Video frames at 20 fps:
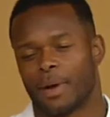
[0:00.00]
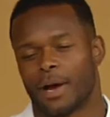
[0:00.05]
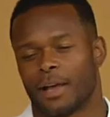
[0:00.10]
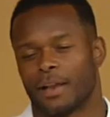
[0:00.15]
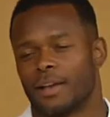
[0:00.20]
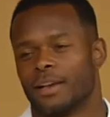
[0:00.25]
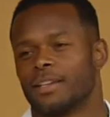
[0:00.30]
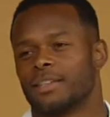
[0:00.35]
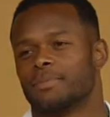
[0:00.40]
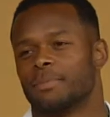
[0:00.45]

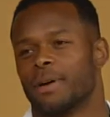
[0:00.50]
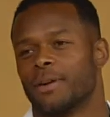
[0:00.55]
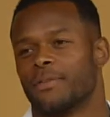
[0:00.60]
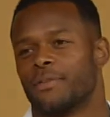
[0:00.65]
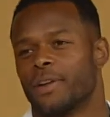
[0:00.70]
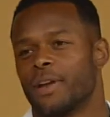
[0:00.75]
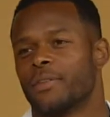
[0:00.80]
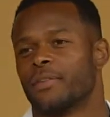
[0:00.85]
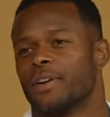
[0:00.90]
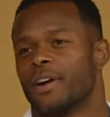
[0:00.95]
highlights. My
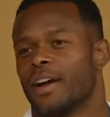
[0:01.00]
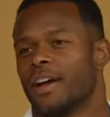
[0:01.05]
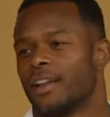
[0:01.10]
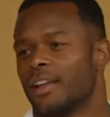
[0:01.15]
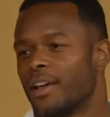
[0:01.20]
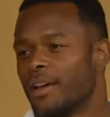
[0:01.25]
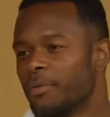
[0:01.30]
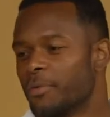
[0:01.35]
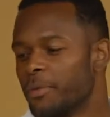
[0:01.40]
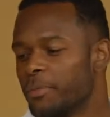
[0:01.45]
favorite
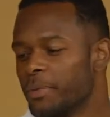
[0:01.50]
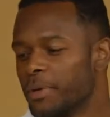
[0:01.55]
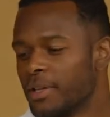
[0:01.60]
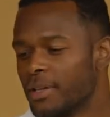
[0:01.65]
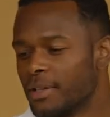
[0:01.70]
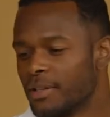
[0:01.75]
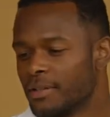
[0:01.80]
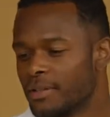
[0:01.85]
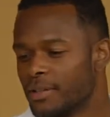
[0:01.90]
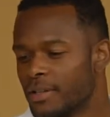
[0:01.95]
highlight would
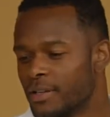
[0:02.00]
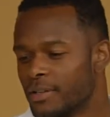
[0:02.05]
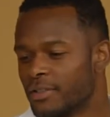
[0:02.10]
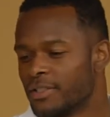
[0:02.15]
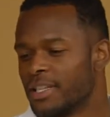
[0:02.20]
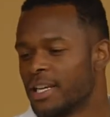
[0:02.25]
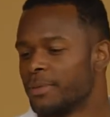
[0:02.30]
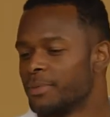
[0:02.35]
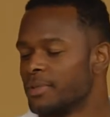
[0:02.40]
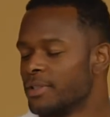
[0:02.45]
be
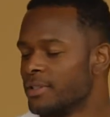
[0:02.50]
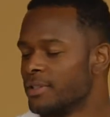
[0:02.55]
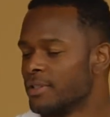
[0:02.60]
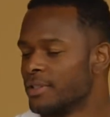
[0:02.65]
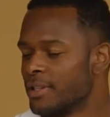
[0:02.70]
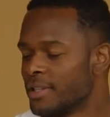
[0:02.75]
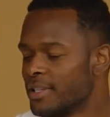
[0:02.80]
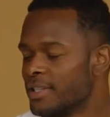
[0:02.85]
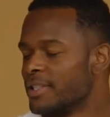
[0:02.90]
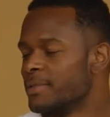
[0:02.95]
interception
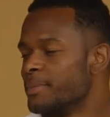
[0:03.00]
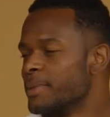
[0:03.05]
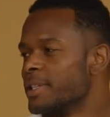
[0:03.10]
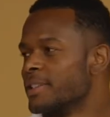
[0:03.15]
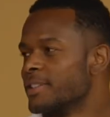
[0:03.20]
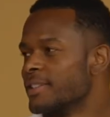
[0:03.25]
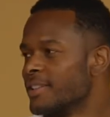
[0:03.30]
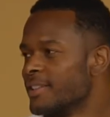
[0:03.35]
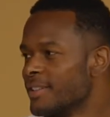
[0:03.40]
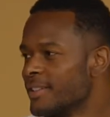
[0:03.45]
against
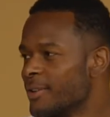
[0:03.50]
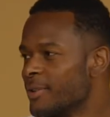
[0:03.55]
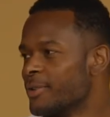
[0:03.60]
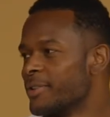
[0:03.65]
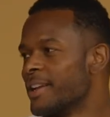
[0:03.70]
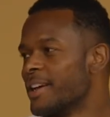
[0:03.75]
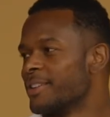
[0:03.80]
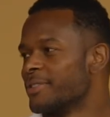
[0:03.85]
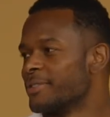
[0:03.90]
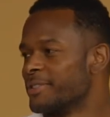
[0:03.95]
Michigan to go to
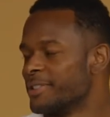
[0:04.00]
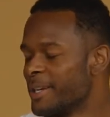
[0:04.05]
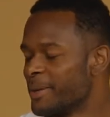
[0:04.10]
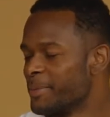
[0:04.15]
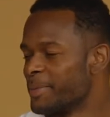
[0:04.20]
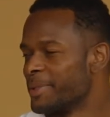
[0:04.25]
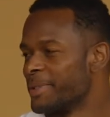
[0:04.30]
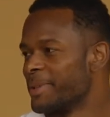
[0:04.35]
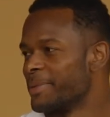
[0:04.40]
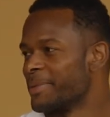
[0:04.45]
the national
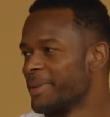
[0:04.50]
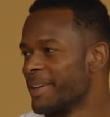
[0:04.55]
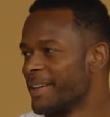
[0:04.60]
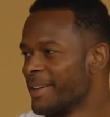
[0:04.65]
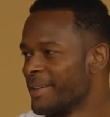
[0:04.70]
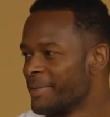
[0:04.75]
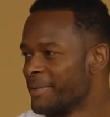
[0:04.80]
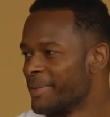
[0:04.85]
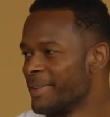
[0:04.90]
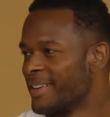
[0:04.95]
championship
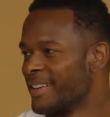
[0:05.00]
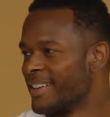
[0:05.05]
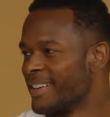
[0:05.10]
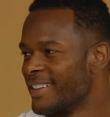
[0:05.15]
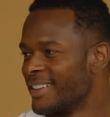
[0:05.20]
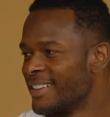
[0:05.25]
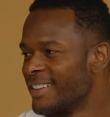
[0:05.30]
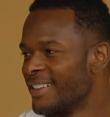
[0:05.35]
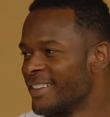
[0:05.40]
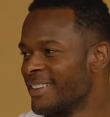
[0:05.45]
game.
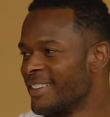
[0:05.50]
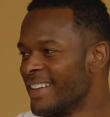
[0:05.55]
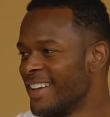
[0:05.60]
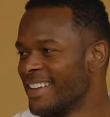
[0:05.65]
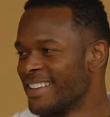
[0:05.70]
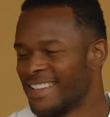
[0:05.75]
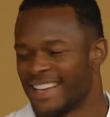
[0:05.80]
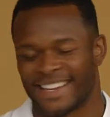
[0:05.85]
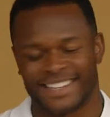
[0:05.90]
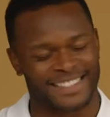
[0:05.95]
Mm-hmm. You know,
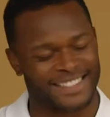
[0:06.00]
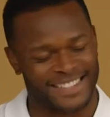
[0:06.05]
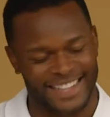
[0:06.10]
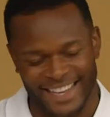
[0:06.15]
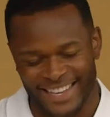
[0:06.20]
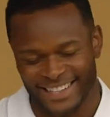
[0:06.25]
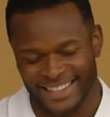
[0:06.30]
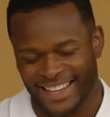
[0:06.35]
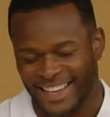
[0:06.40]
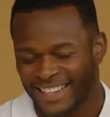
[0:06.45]
that, that's
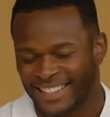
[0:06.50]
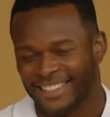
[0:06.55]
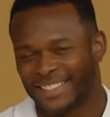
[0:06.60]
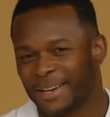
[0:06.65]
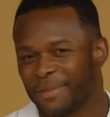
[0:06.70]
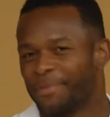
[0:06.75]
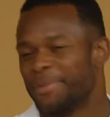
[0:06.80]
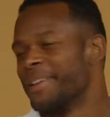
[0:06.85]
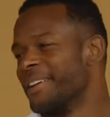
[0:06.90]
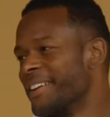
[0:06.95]
that, that's. you
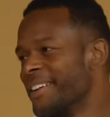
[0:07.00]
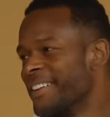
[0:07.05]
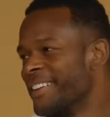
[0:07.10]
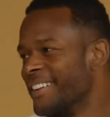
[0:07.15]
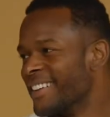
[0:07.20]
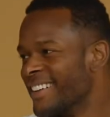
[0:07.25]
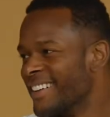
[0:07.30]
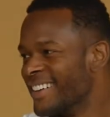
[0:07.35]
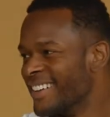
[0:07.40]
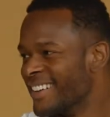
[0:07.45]
just playing to
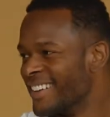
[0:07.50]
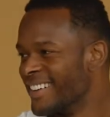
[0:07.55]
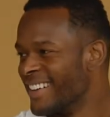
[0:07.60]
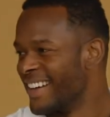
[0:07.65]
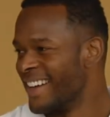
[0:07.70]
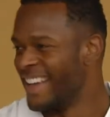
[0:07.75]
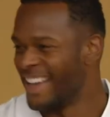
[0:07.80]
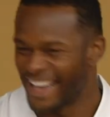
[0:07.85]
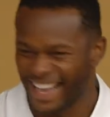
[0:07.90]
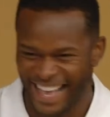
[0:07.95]
the crowd
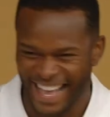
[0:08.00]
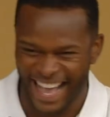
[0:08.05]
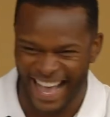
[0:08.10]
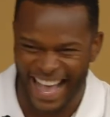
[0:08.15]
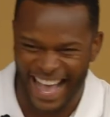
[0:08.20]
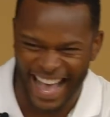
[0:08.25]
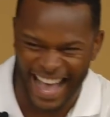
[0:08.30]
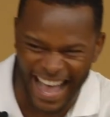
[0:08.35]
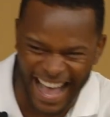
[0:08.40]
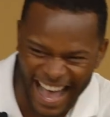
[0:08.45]

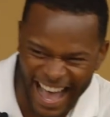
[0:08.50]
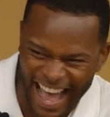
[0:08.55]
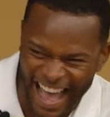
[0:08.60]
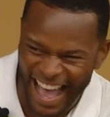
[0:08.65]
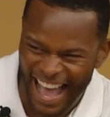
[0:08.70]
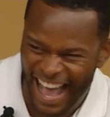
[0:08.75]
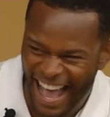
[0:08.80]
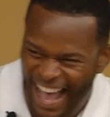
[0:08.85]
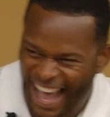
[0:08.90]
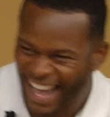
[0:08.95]

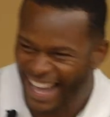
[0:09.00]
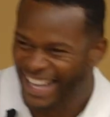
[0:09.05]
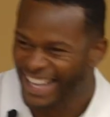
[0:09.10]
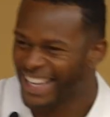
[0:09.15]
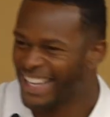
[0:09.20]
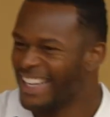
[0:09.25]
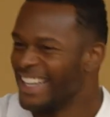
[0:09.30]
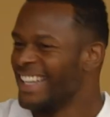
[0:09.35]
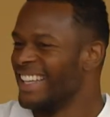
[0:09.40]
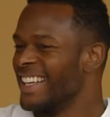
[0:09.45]

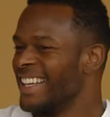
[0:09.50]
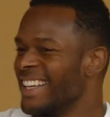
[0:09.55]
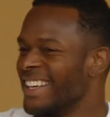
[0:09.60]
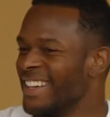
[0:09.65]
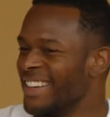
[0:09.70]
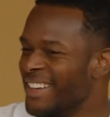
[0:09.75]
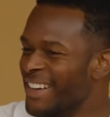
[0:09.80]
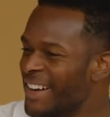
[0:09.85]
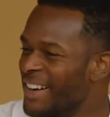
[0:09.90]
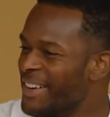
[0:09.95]
now, aren't
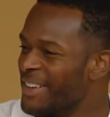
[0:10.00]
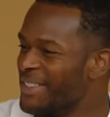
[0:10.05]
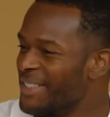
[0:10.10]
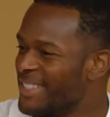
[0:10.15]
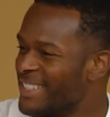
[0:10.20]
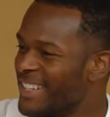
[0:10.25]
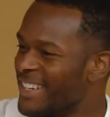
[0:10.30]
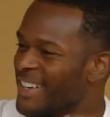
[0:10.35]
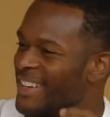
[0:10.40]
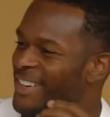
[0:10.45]
you? you know,
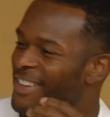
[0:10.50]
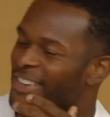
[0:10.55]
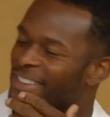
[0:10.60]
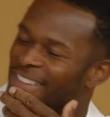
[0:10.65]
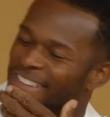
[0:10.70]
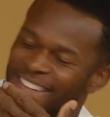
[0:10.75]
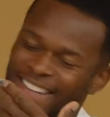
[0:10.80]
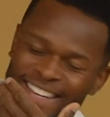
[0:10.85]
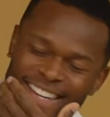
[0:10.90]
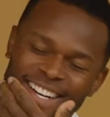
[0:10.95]

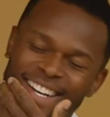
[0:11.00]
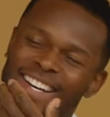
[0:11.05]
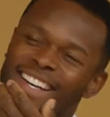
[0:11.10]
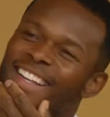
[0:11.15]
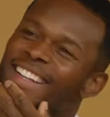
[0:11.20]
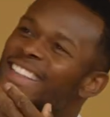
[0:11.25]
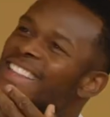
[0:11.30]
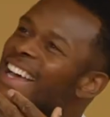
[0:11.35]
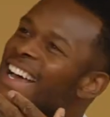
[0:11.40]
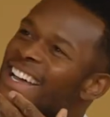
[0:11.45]

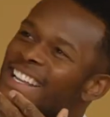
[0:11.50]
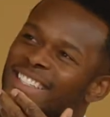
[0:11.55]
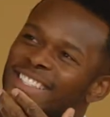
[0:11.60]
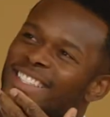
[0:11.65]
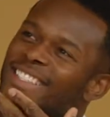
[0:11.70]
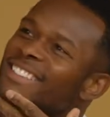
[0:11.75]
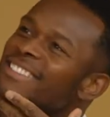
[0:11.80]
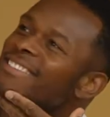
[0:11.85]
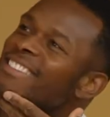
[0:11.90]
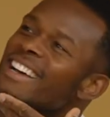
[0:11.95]
so
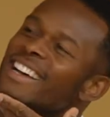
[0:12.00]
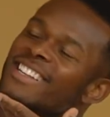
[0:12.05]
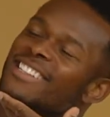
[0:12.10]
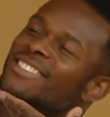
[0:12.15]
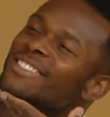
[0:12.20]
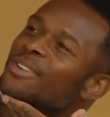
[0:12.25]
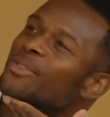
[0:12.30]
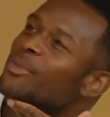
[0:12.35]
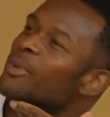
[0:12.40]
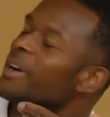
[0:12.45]
that's
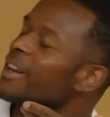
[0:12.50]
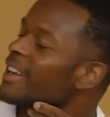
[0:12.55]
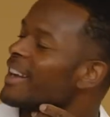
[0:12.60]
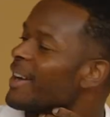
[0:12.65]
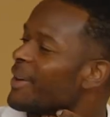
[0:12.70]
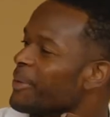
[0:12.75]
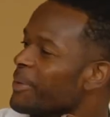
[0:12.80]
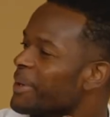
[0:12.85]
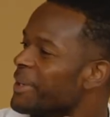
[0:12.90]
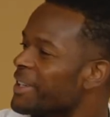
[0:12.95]
that's the one
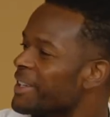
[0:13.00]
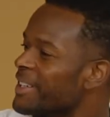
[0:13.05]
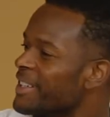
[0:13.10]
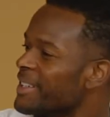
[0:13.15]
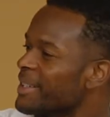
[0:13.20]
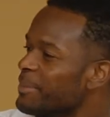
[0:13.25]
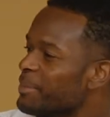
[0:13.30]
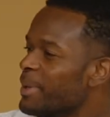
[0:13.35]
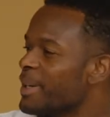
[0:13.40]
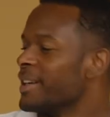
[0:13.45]
I really.
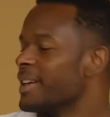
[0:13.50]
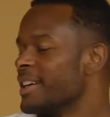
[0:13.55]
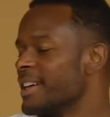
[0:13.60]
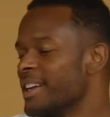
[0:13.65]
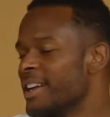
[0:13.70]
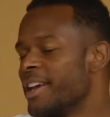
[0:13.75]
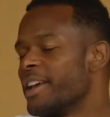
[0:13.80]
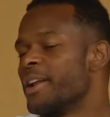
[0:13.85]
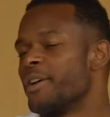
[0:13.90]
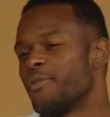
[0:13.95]
Uh-huh. But
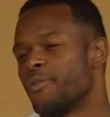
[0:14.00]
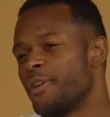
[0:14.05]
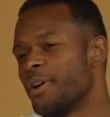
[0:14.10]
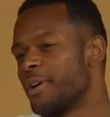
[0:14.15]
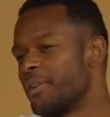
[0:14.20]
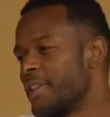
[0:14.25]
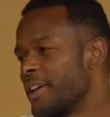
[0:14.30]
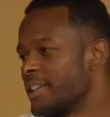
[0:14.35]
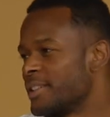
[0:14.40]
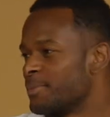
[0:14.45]
in the
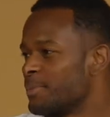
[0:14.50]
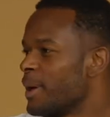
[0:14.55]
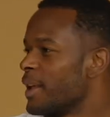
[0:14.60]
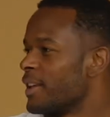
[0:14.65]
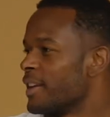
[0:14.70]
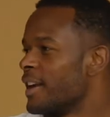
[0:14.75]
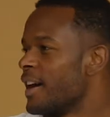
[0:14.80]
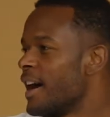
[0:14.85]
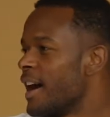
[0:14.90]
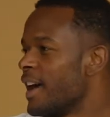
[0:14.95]
NFL, that's
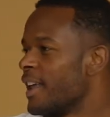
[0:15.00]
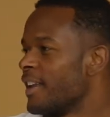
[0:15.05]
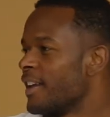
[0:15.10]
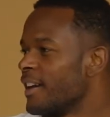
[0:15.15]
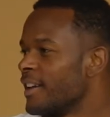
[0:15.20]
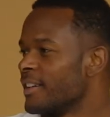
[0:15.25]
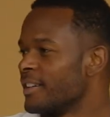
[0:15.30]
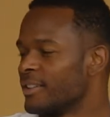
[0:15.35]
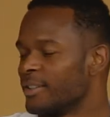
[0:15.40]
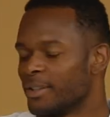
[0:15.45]
probably the
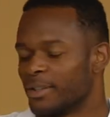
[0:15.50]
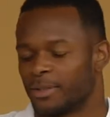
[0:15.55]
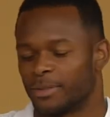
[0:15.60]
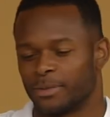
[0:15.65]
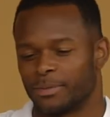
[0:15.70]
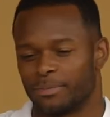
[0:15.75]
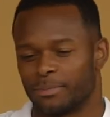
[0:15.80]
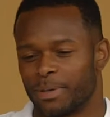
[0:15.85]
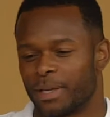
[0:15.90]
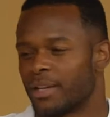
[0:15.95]
highlight. You know,
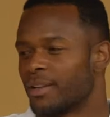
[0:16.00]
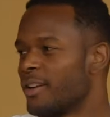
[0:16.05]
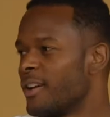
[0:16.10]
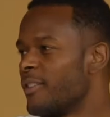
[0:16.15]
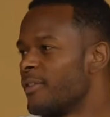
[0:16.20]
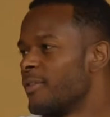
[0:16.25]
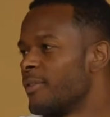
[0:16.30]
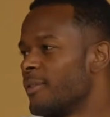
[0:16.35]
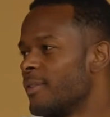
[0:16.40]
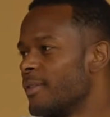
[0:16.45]
mm-hmm. picking
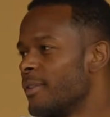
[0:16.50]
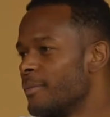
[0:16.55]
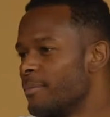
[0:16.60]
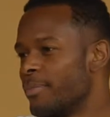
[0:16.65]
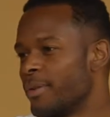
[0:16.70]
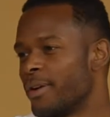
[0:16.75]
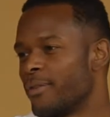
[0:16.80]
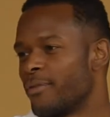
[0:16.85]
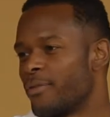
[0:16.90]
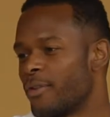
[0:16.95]
off
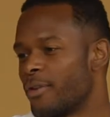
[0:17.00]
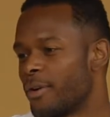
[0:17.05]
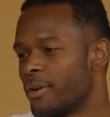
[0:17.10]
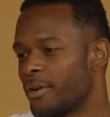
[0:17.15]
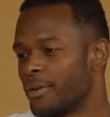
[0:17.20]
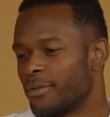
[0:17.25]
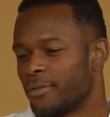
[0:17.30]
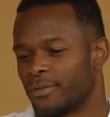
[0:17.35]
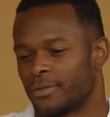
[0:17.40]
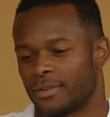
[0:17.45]
Brett
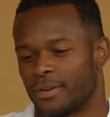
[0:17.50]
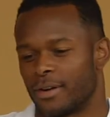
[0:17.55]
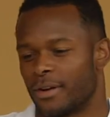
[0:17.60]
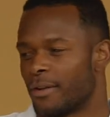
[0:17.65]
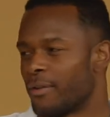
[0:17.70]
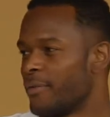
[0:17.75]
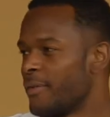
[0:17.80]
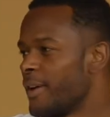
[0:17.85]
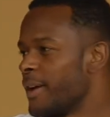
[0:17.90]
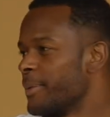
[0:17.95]
Favre, Hall
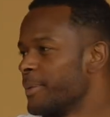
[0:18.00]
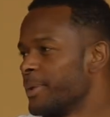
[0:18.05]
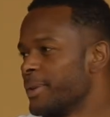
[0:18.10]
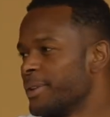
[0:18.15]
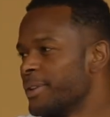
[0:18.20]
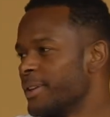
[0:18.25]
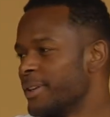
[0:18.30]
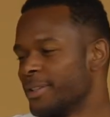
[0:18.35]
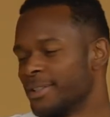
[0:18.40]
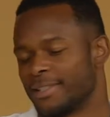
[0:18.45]
of Famer.
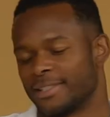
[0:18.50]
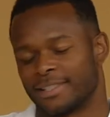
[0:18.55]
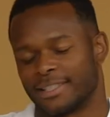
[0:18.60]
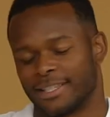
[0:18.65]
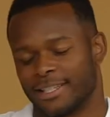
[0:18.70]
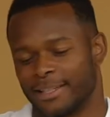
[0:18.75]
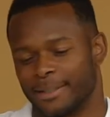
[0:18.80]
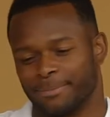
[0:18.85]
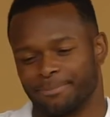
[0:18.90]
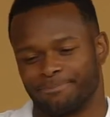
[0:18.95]
You know, it's
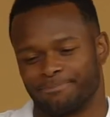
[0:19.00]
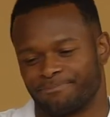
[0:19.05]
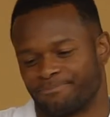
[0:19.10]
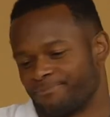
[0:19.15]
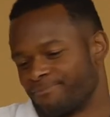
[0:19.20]
um,